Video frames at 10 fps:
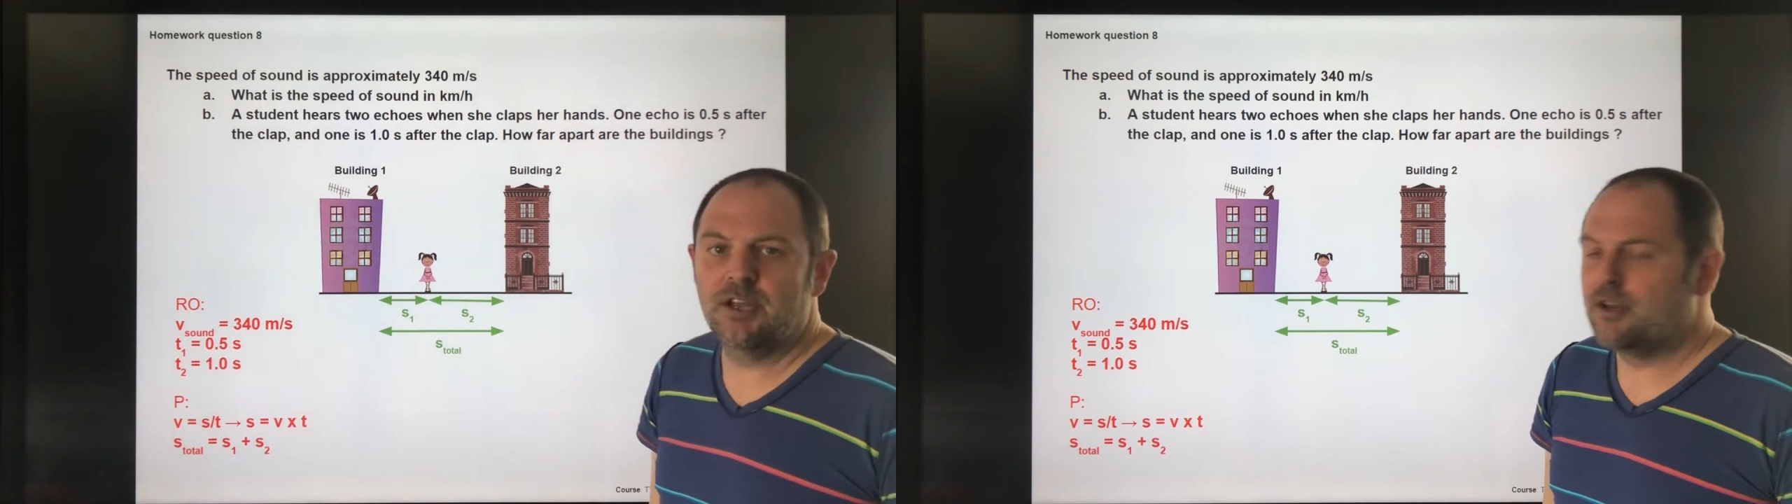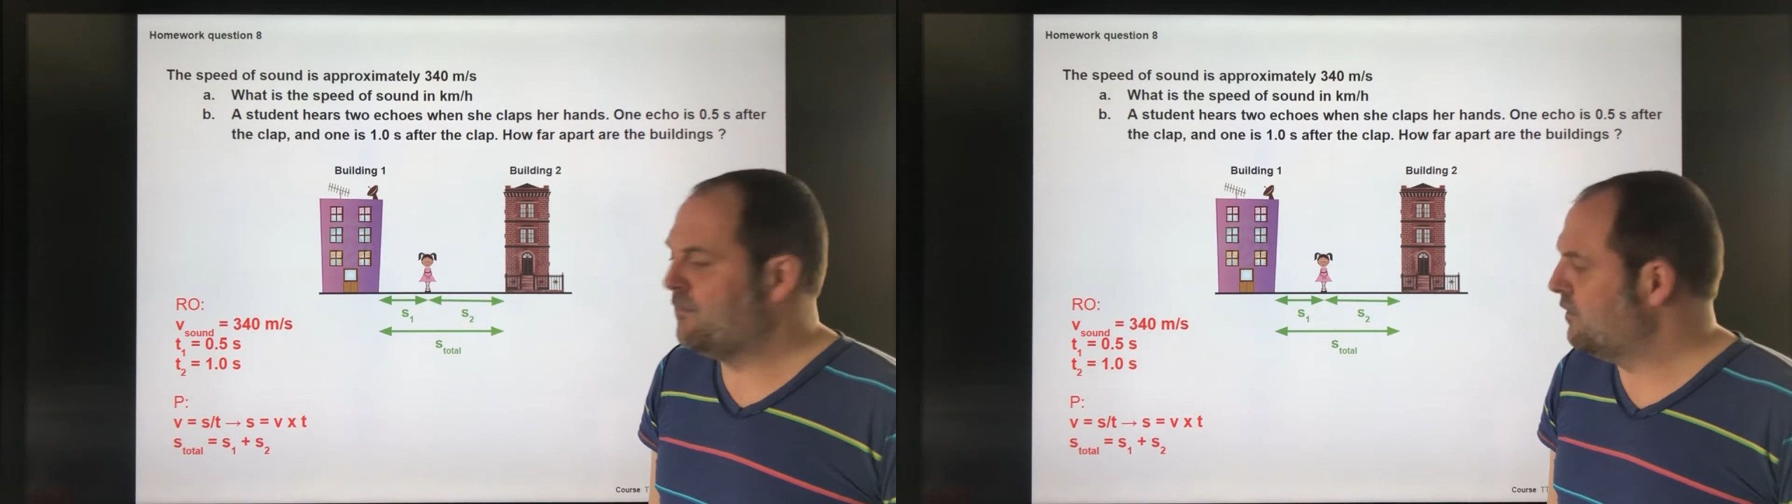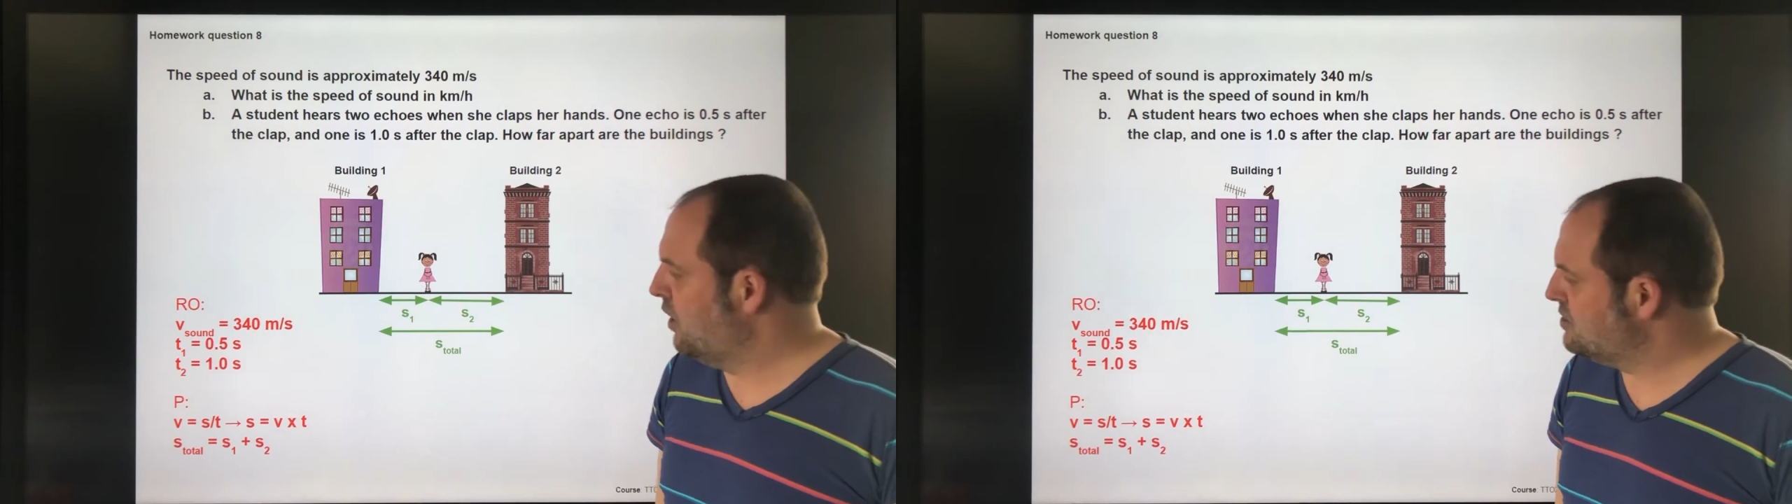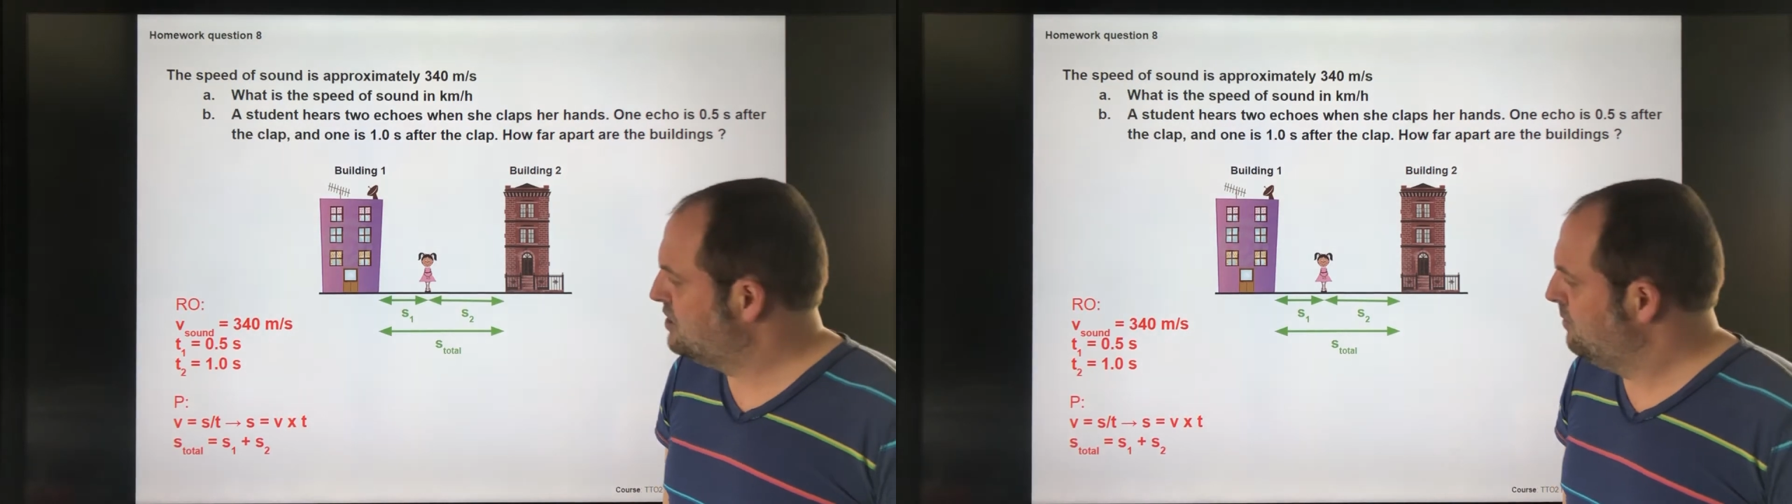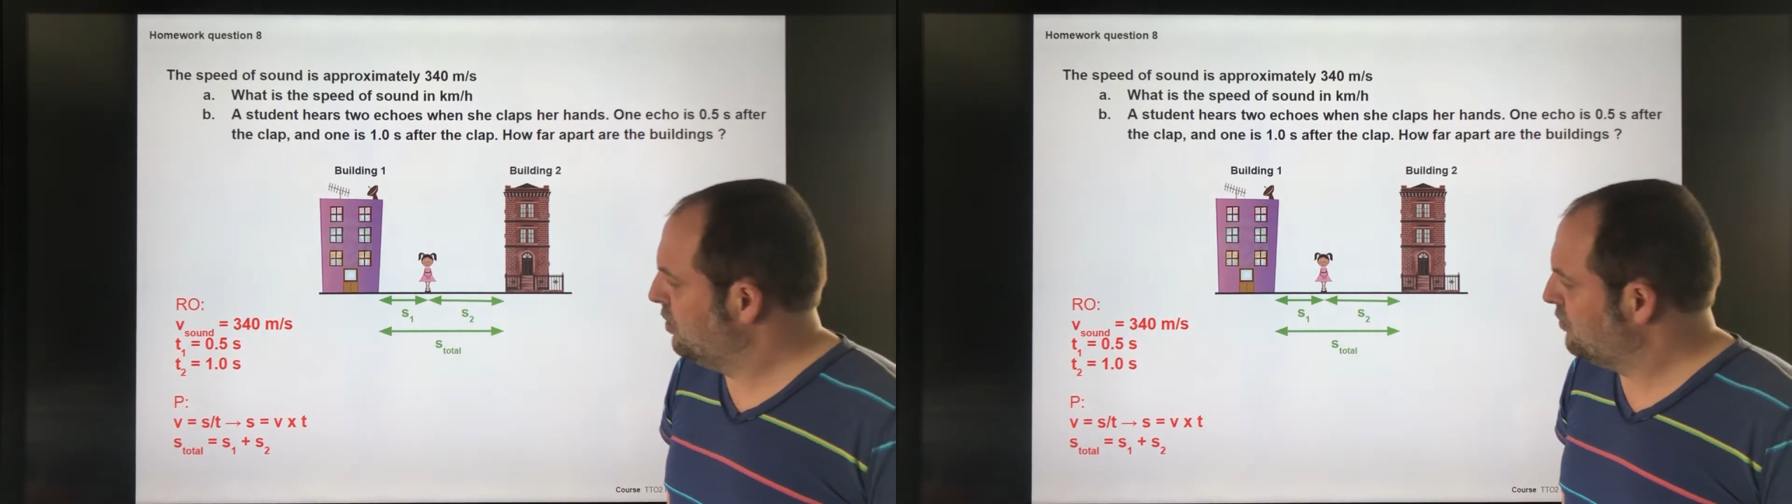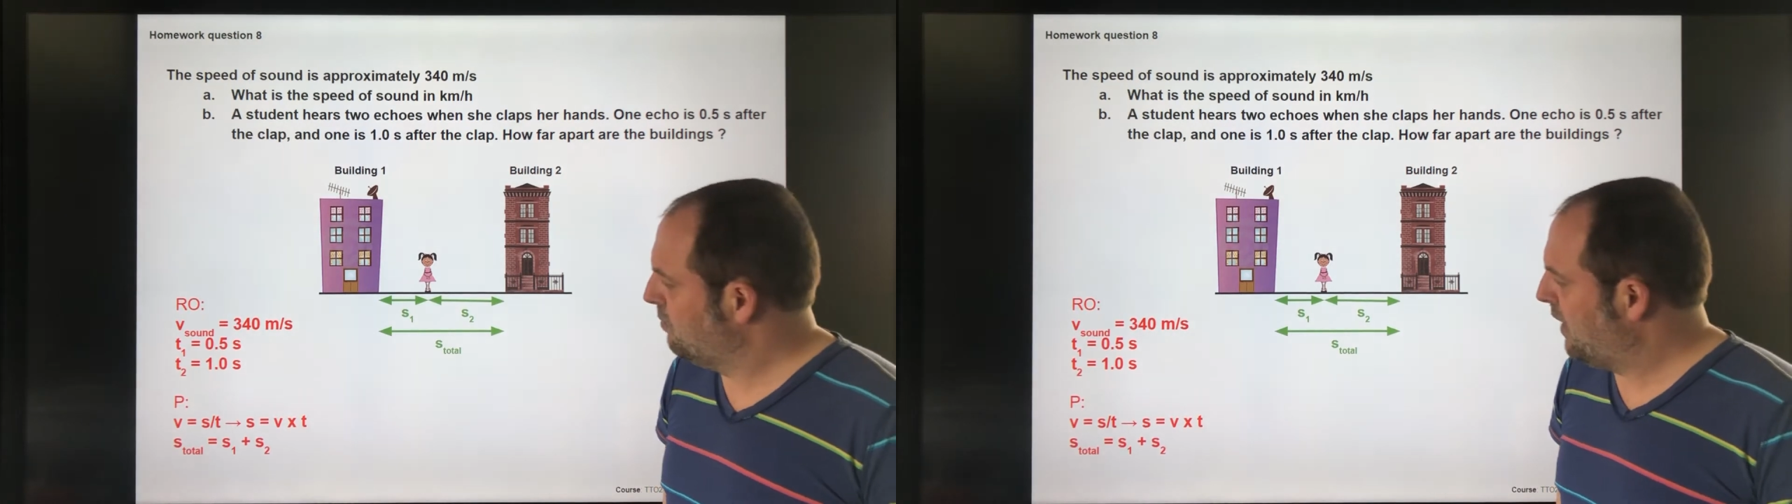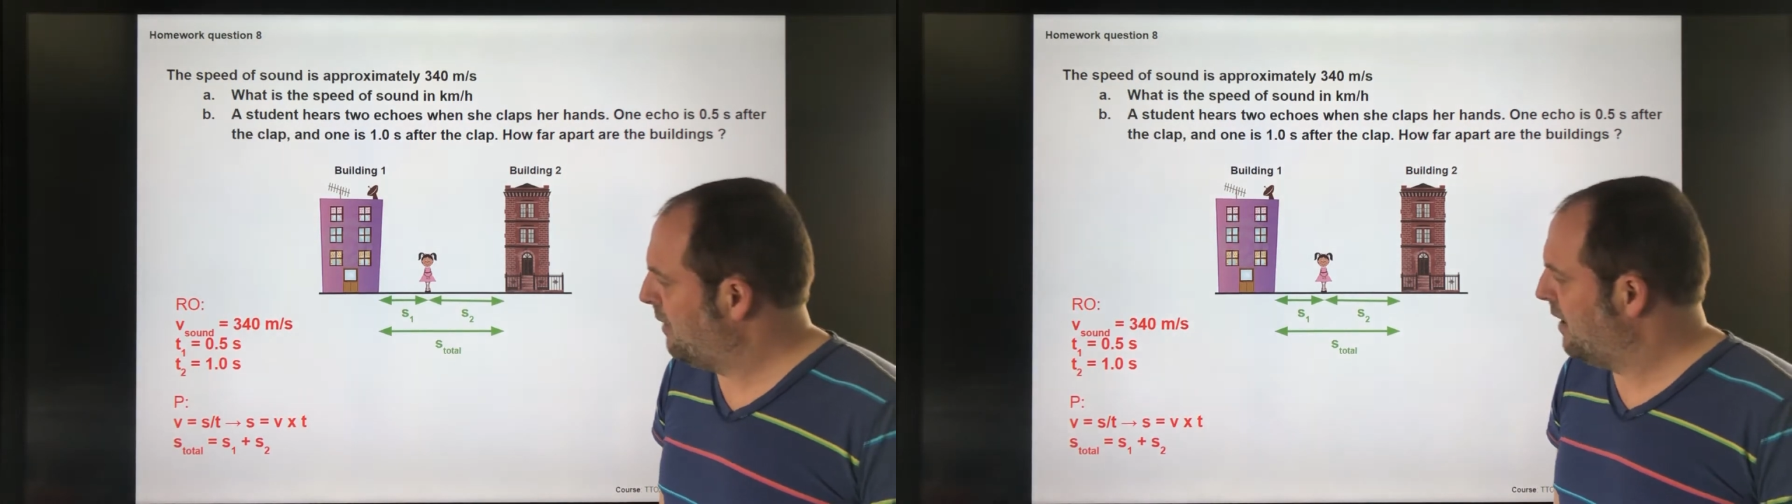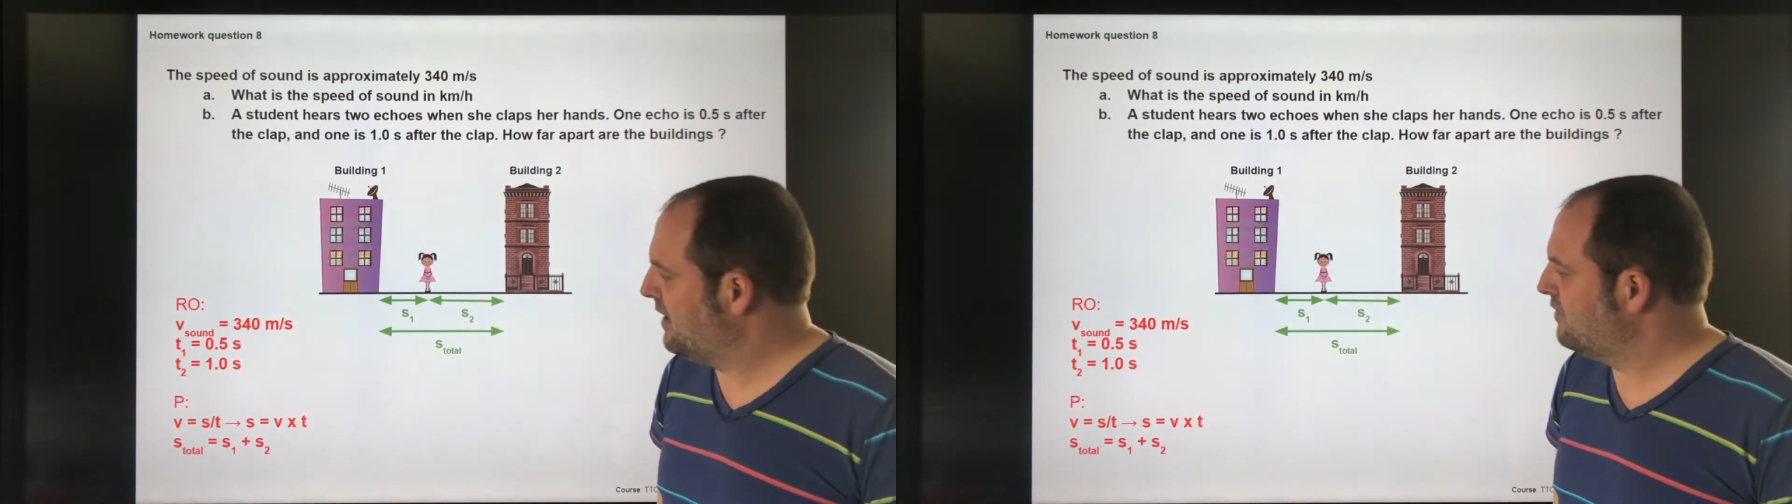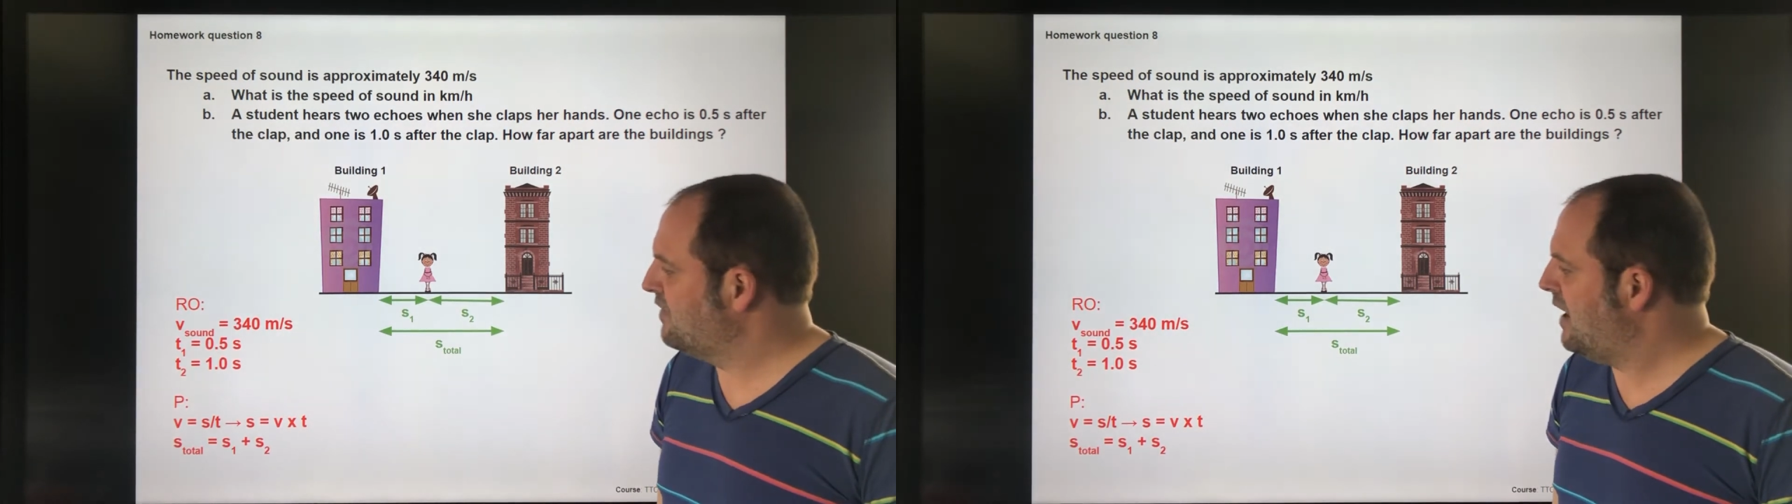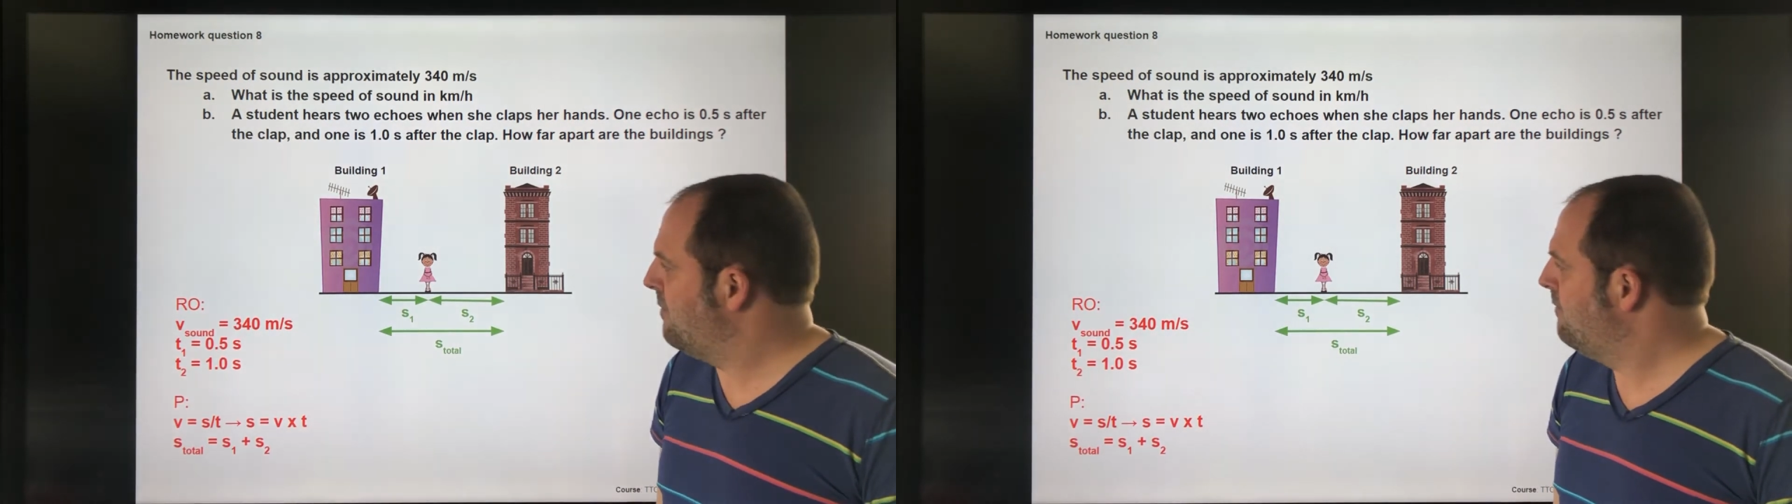the velocity multiplied by the
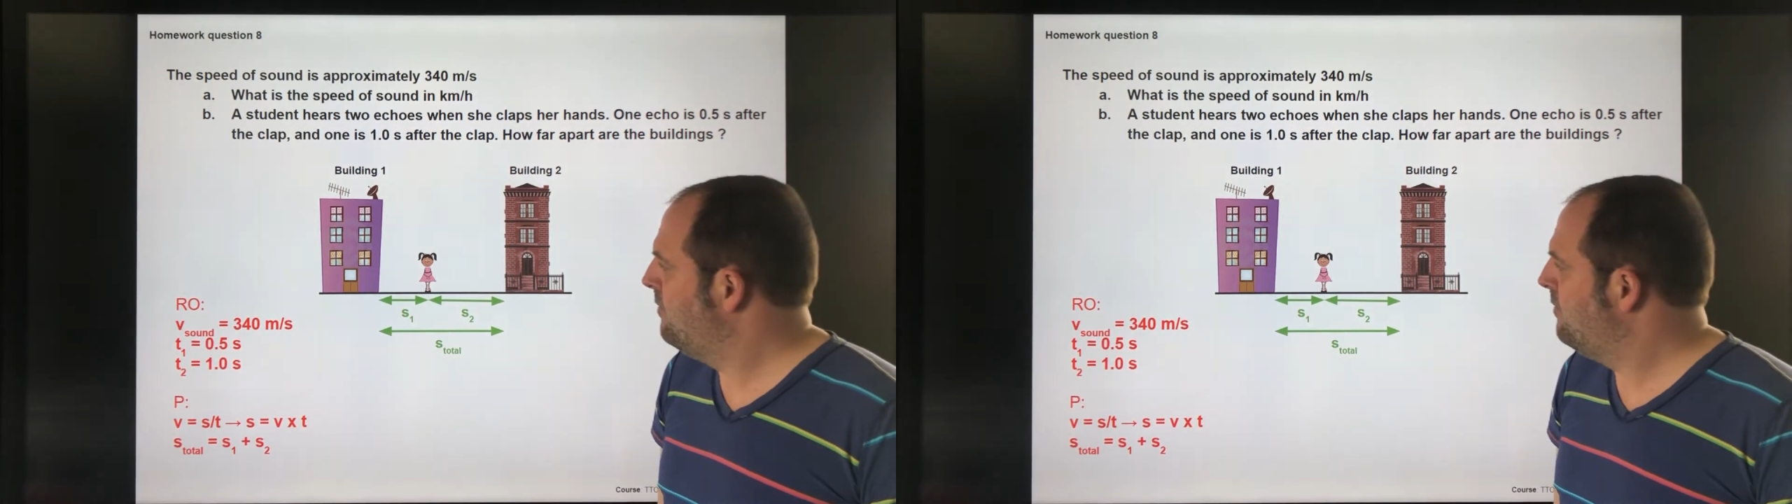time.